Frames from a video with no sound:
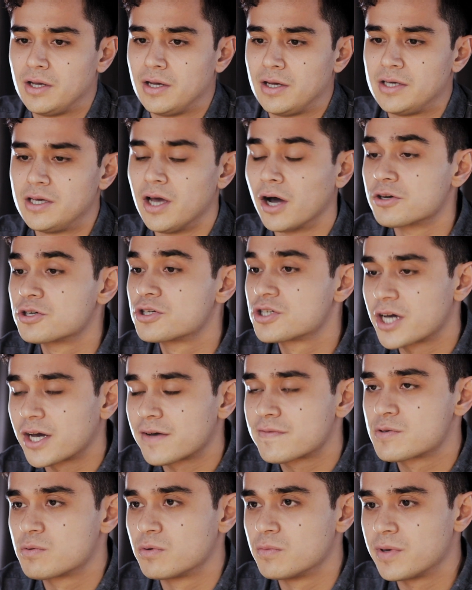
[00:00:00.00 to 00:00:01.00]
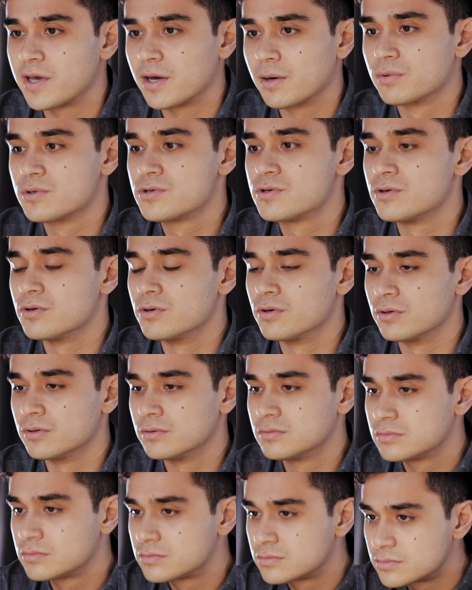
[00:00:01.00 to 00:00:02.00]
young chefs would be able to
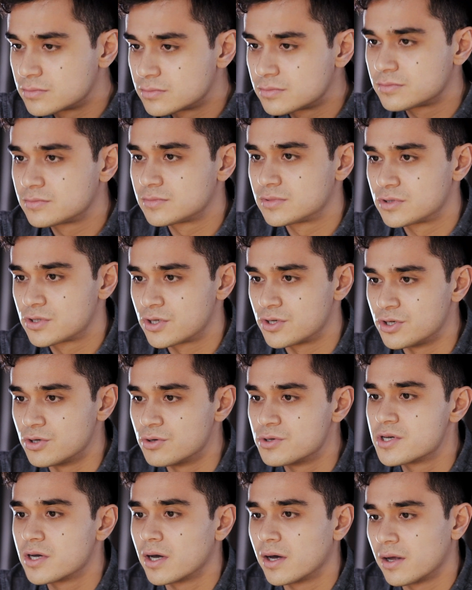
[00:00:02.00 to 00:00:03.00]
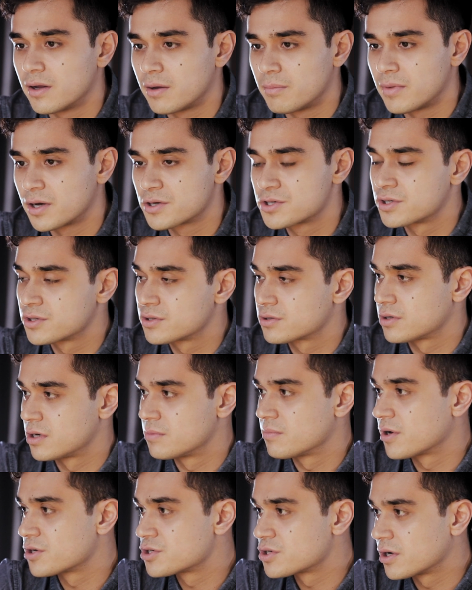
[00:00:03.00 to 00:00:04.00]
use it at a much
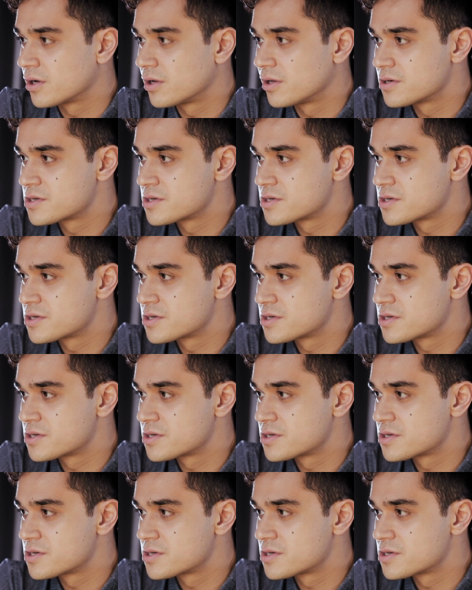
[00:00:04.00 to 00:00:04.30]
earlier